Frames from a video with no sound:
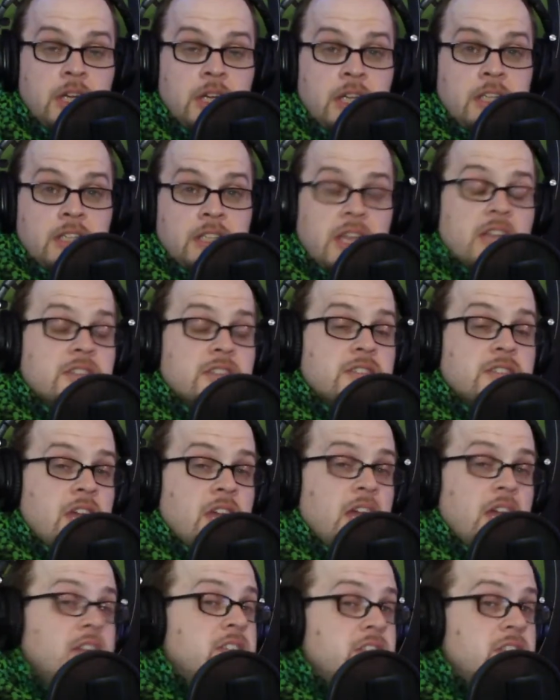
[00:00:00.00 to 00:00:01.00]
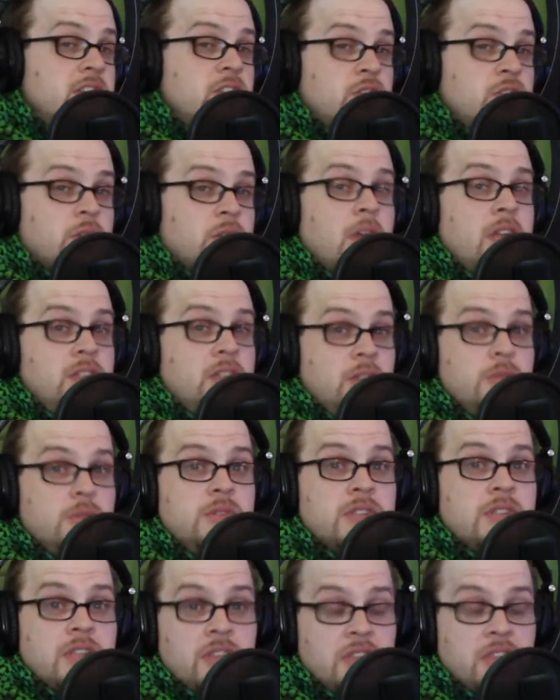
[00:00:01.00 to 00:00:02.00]
Yes, I did try
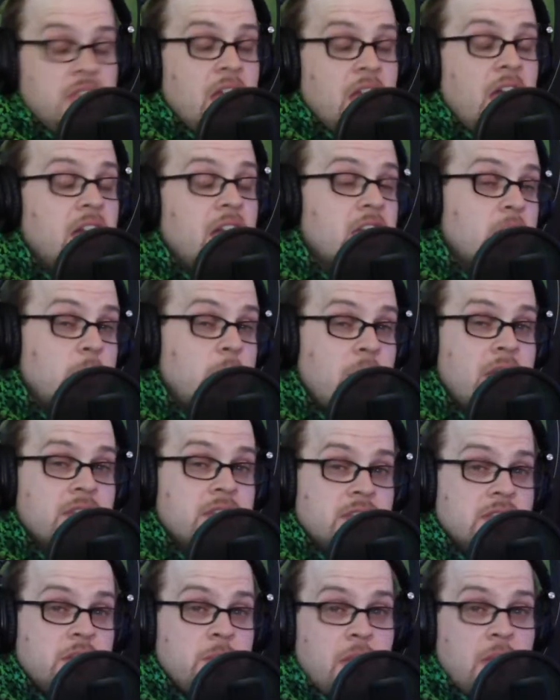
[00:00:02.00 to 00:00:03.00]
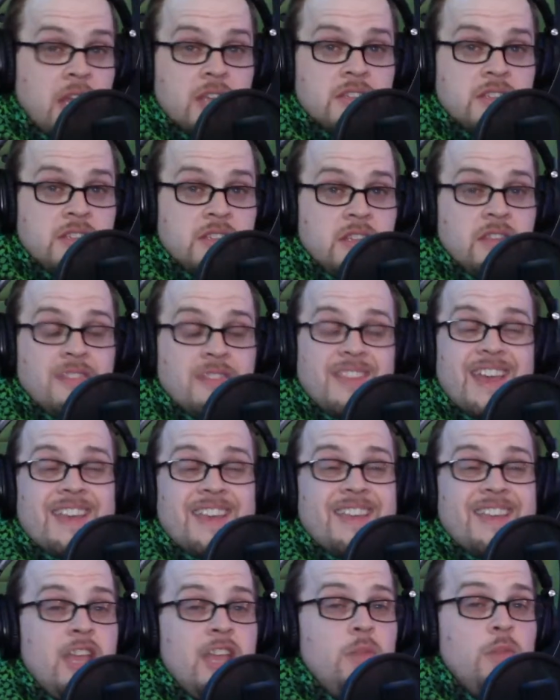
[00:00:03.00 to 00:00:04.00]
using the high-capacity magazine that
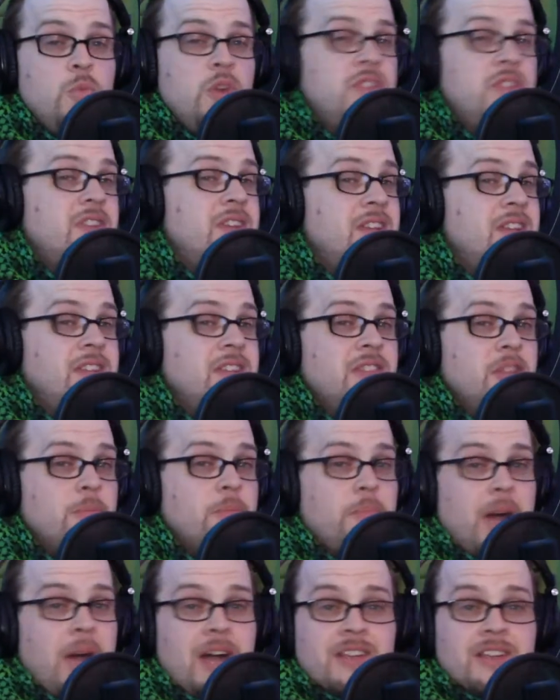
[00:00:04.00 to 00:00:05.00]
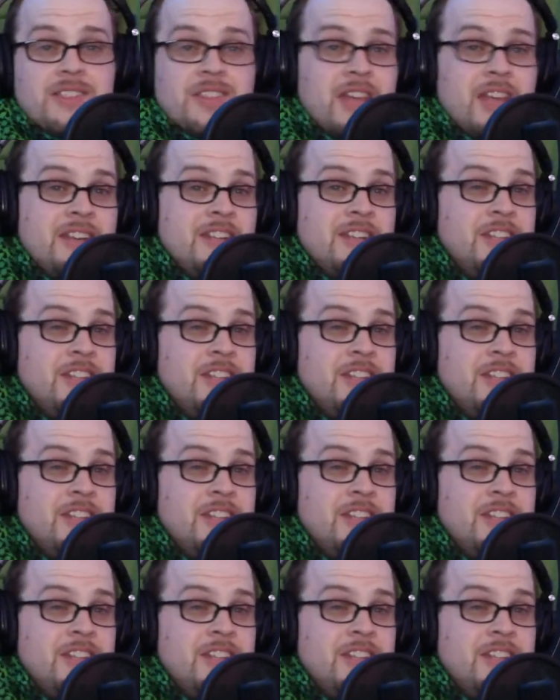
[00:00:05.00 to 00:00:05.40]
came with it in the box that